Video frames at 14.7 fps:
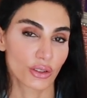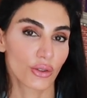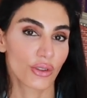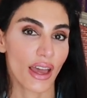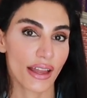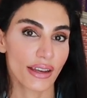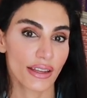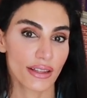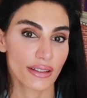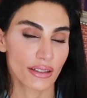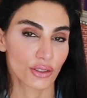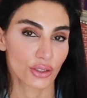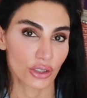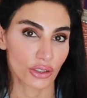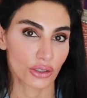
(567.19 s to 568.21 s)
So that is
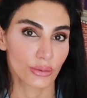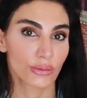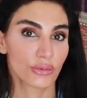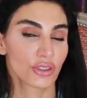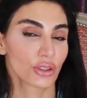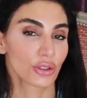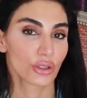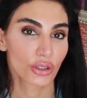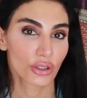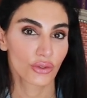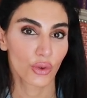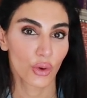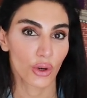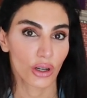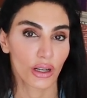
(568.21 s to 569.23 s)
a term to look
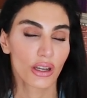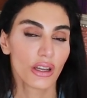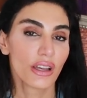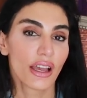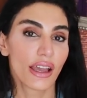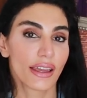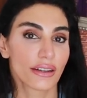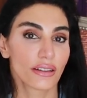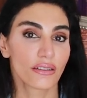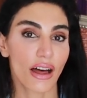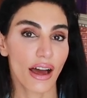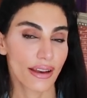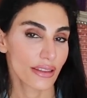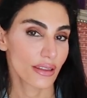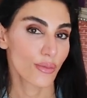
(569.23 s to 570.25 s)
for in a
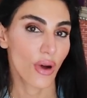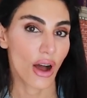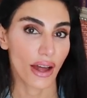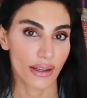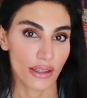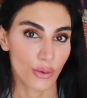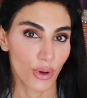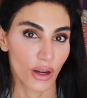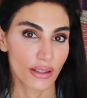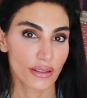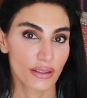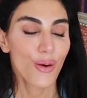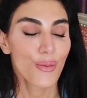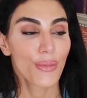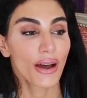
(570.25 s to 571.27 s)
lot of the body
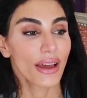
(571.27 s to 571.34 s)
ones.